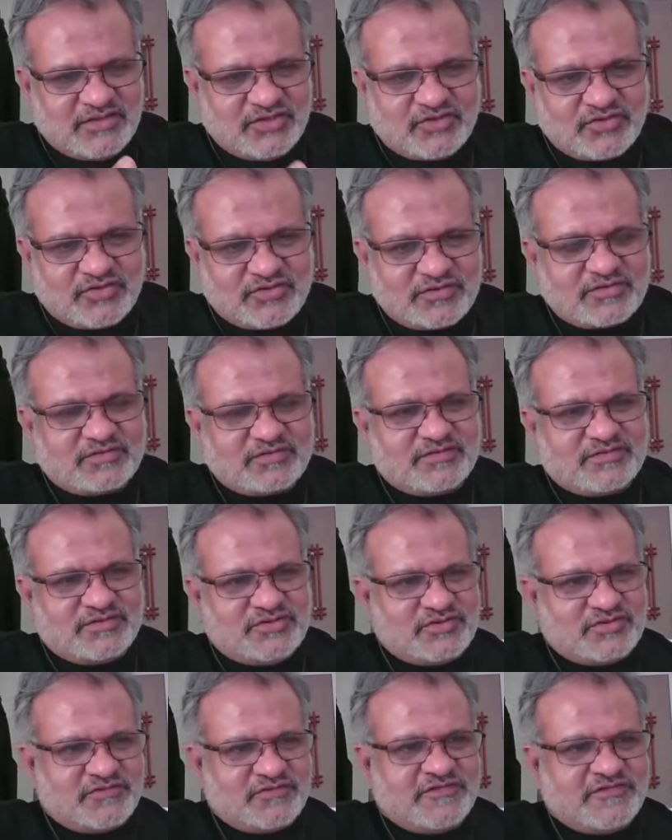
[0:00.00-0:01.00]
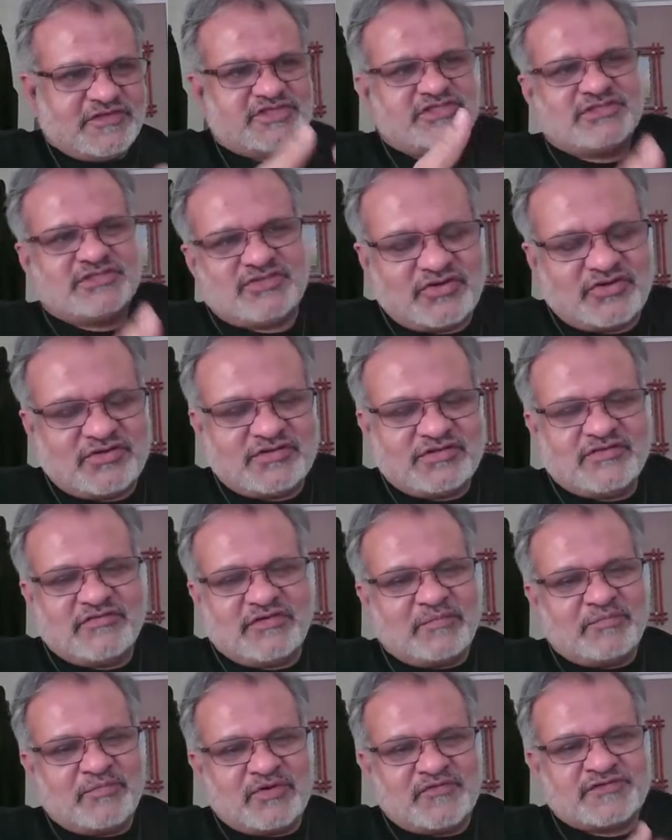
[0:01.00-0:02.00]
your vision on
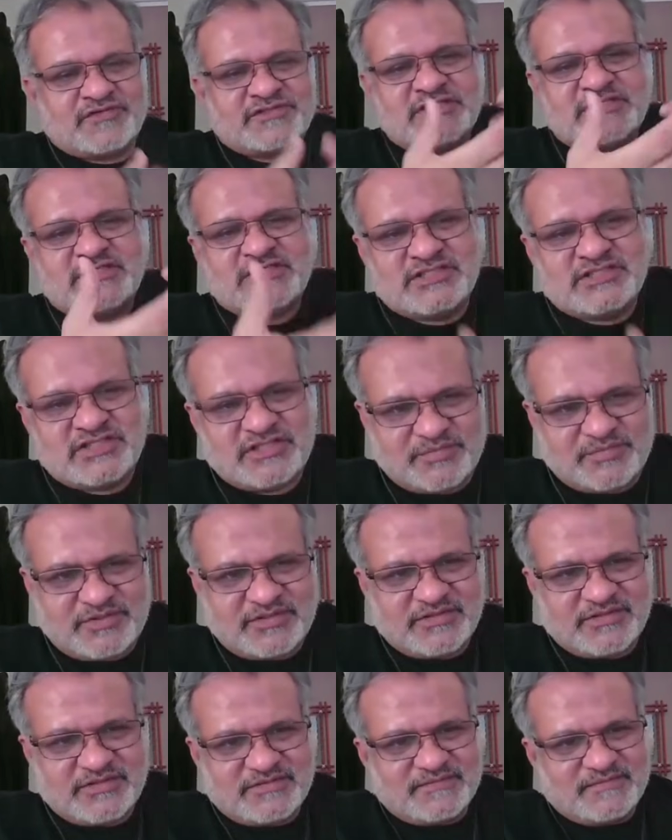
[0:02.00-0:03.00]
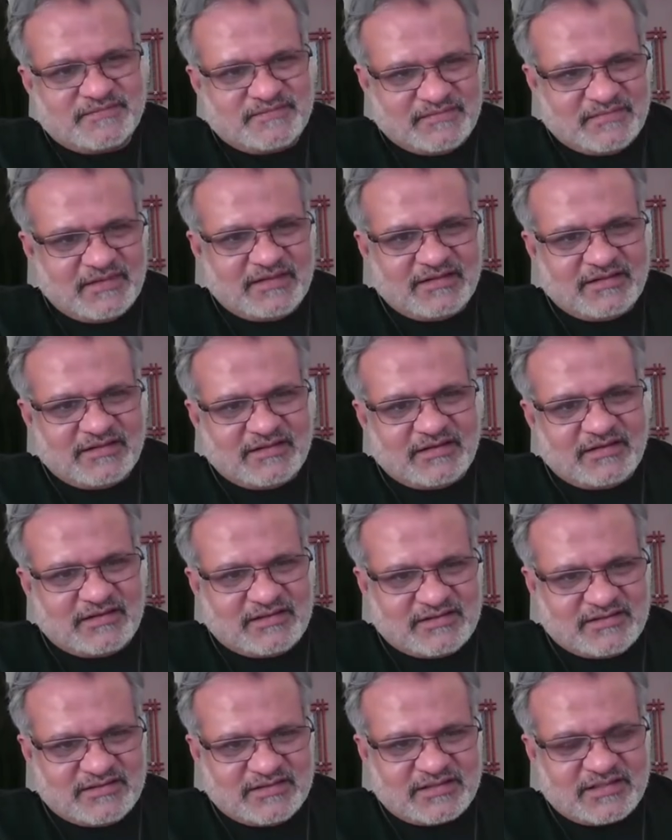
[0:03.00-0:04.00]
development of citizenship
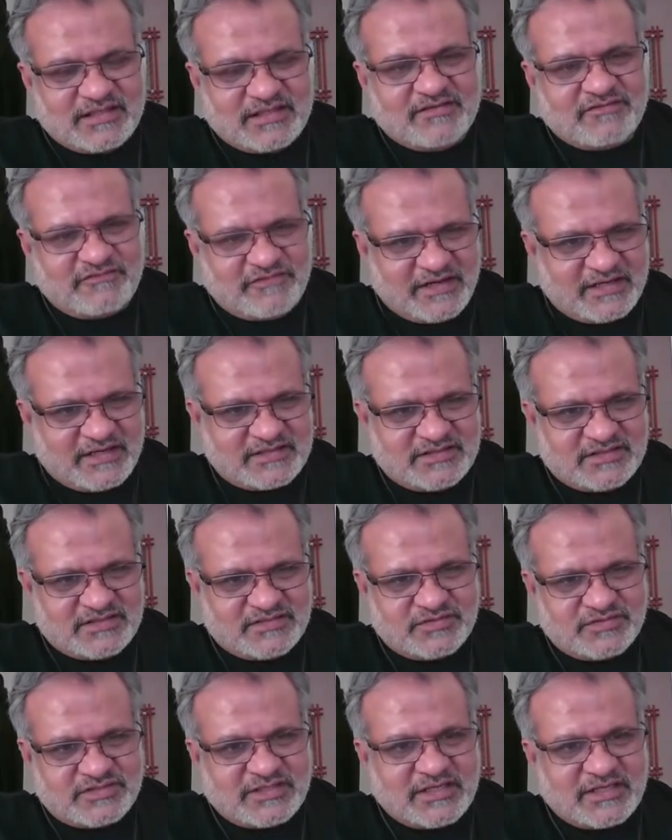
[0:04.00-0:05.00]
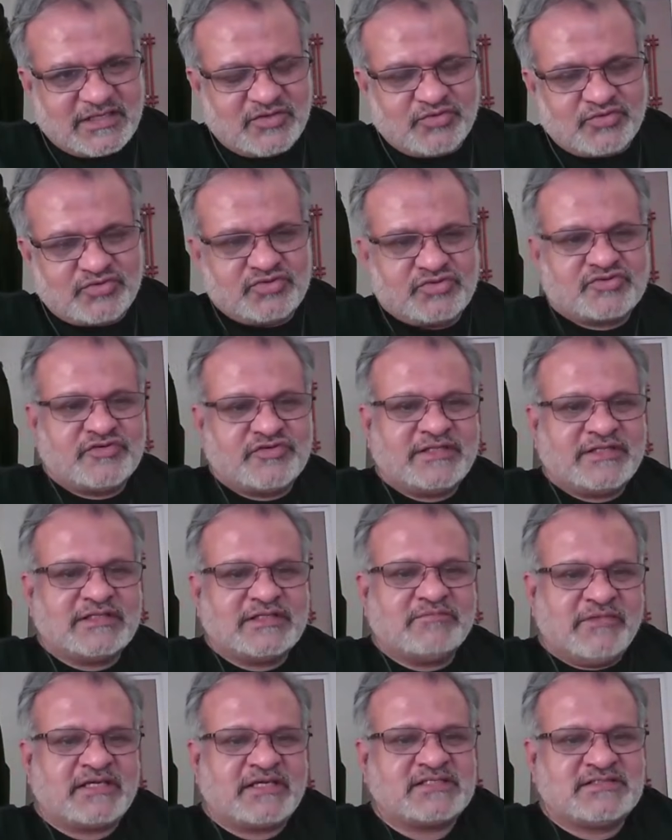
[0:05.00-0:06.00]
are the key factors which allow you to create
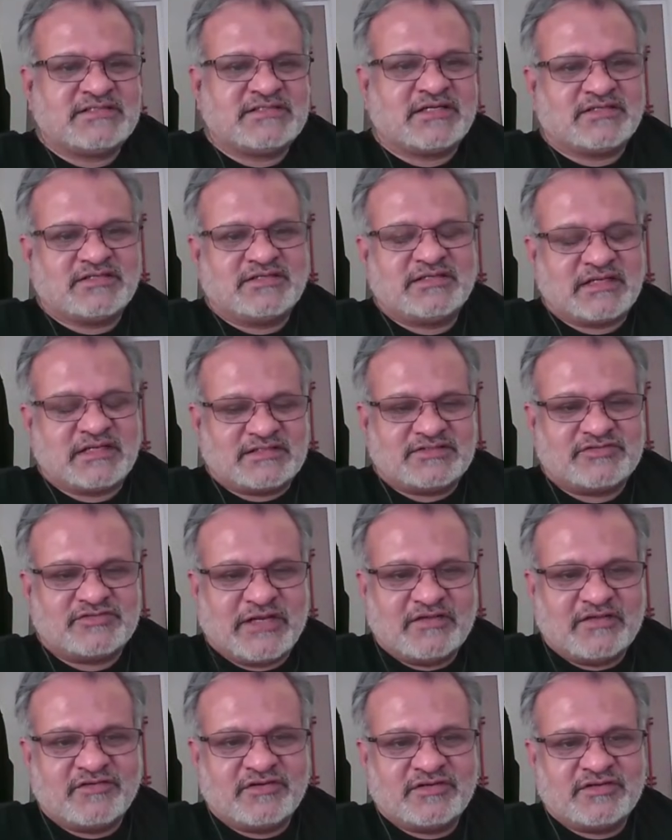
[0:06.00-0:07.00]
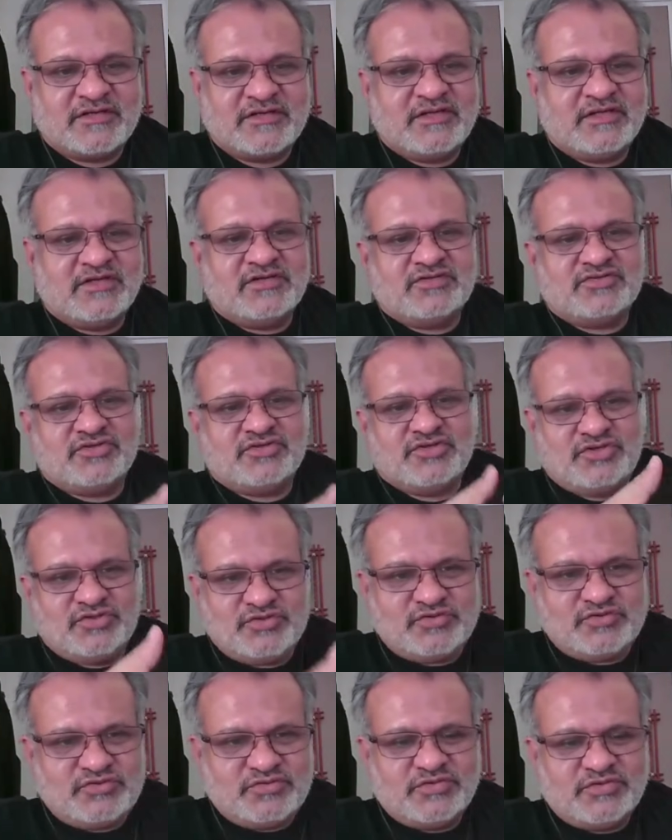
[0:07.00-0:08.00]
the mix that's relevant to
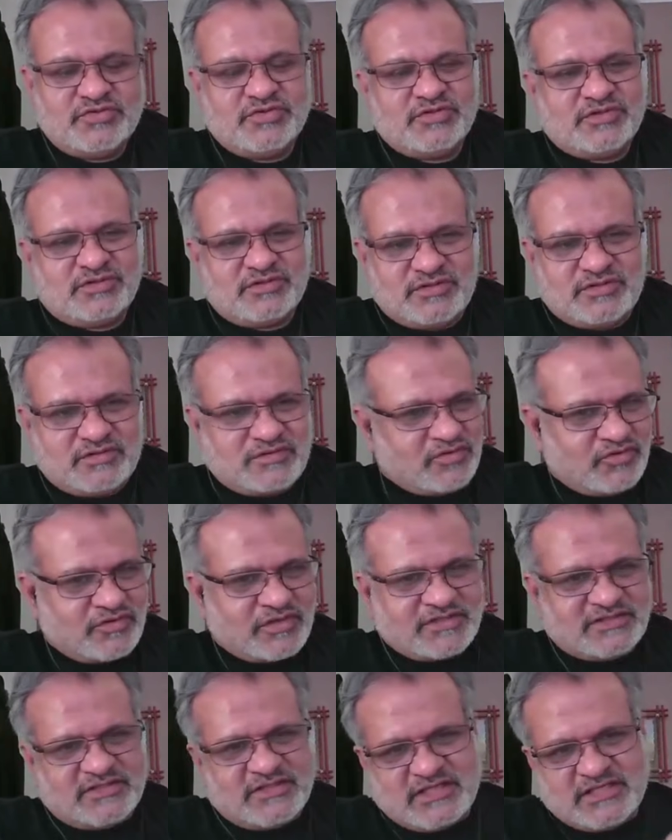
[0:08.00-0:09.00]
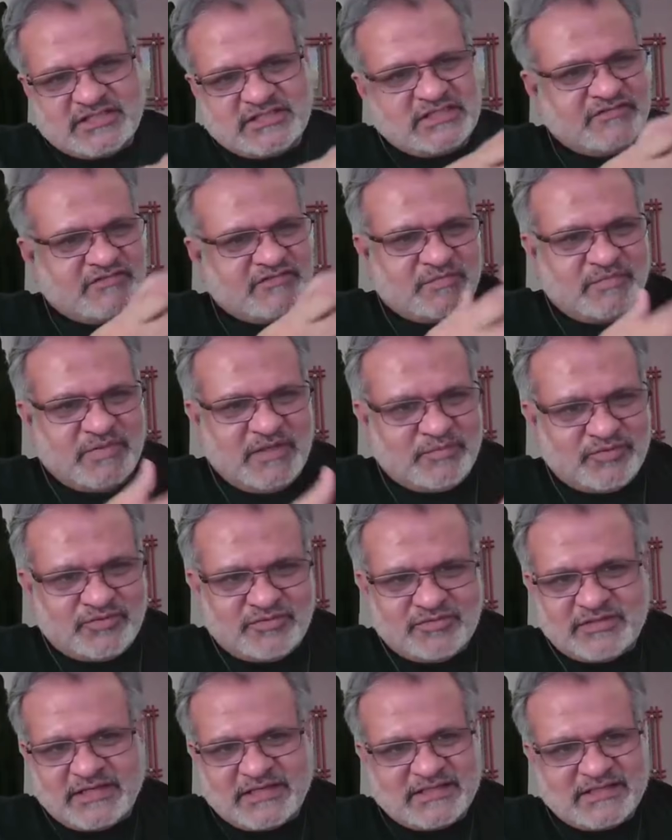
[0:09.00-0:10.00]
you through consultation with
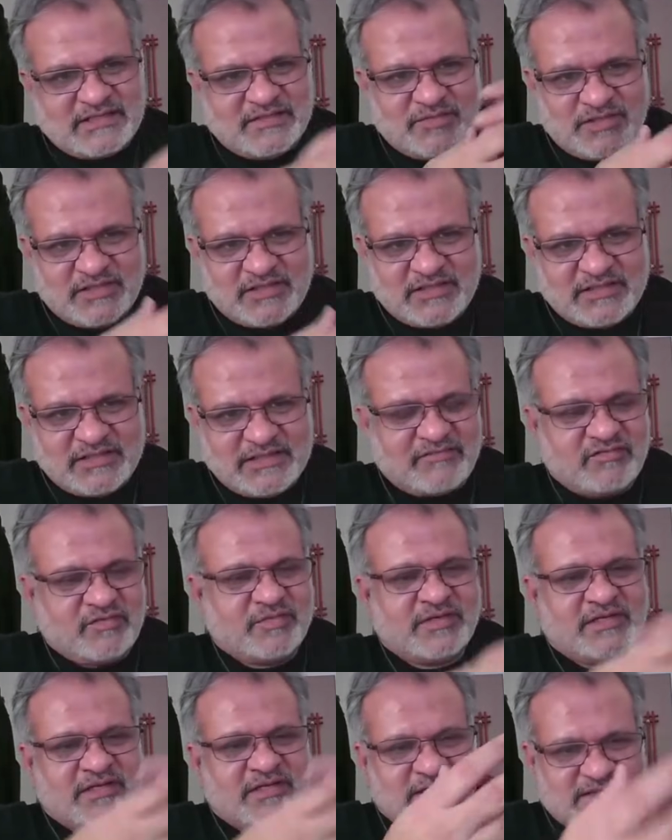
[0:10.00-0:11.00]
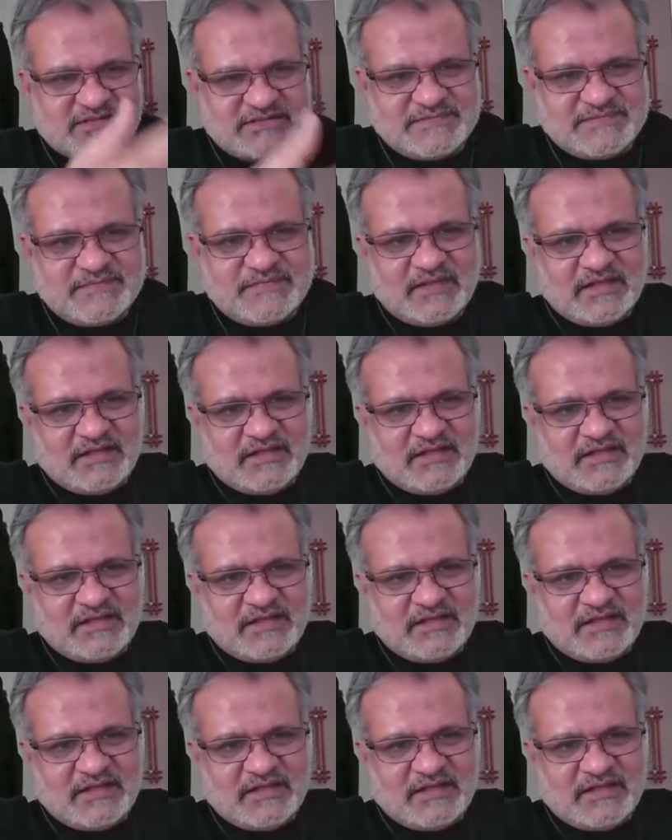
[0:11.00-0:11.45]
people, the academia, and everybody else.